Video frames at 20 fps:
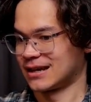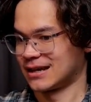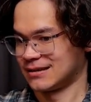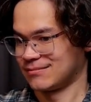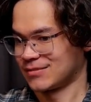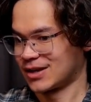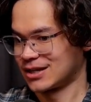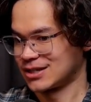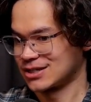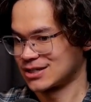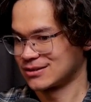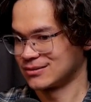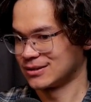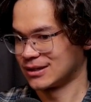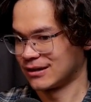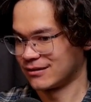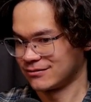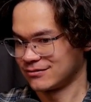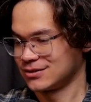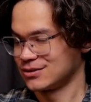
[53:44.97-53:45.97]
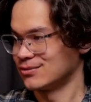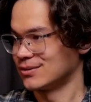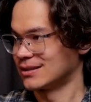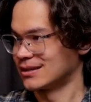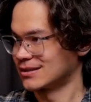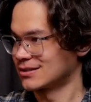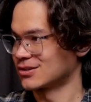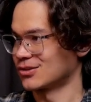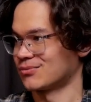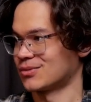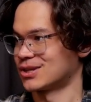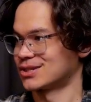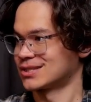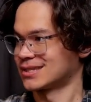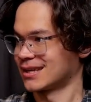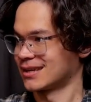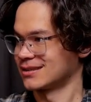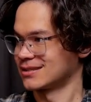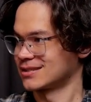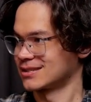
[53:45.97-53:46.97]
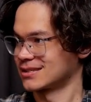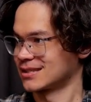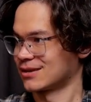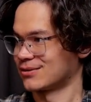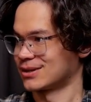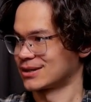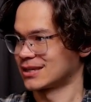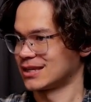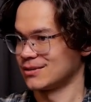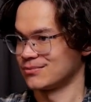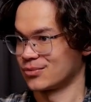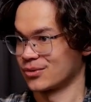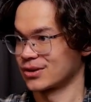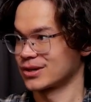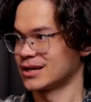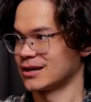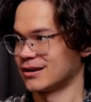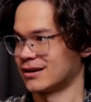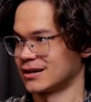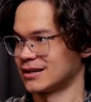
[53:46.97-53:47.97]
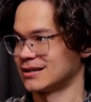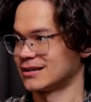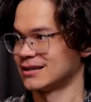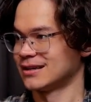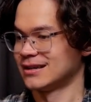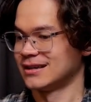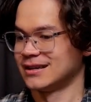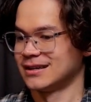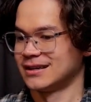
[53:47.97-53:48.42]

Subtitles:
I just love doing it so much that it's just, I want to keep working on it.